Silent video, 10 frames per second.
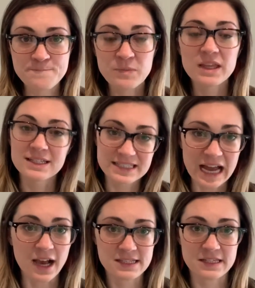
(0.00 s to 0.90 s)
It's
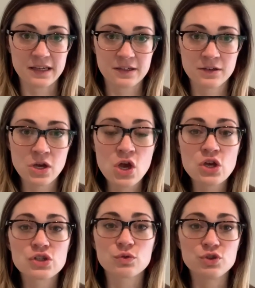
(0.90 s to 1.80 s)
toxic.
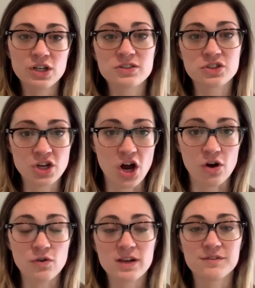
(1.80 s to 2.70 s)
So just
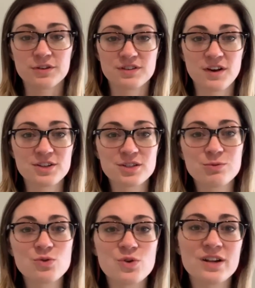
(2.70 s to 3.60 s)
know if there's
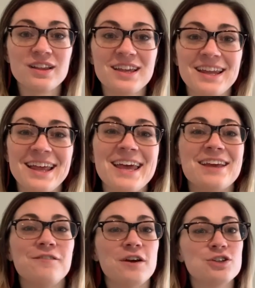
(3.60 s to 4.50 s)
vegetable oil in it,
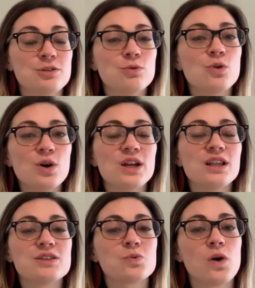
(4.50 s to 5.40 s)
and if vegetable
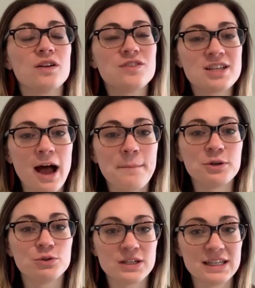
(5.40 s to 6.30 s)
oil is one of the top
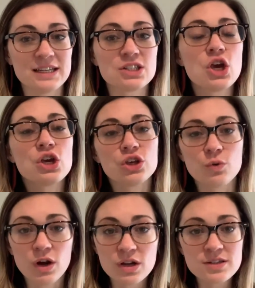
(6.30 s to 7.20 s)
ingredients,
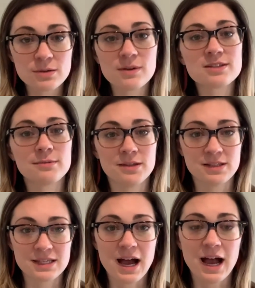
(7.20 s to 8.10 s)
you are consuming something
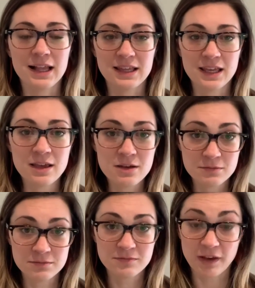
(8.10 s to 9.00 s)
that's highly
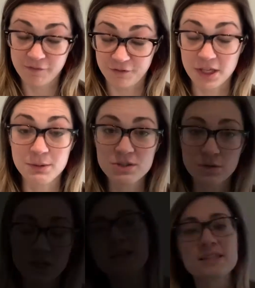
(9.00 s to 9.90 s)

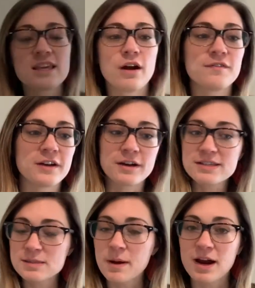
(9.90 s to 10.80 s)
inflammatory. They are very
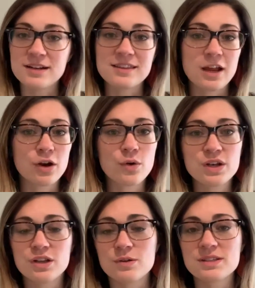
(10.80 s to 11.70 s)
smart. They are
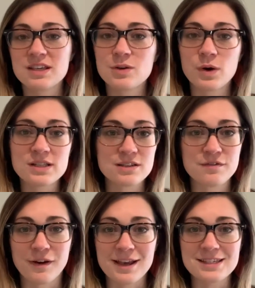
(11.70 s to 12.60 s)
going to use keywords
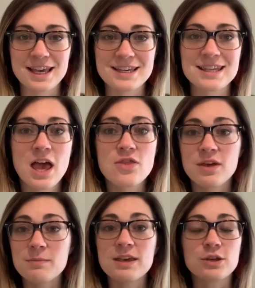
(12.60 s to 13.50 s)
and phrases
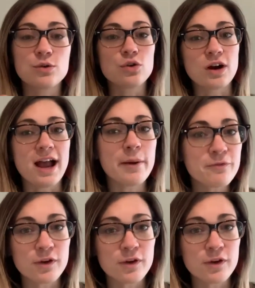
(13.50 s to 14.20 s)
that make you grab for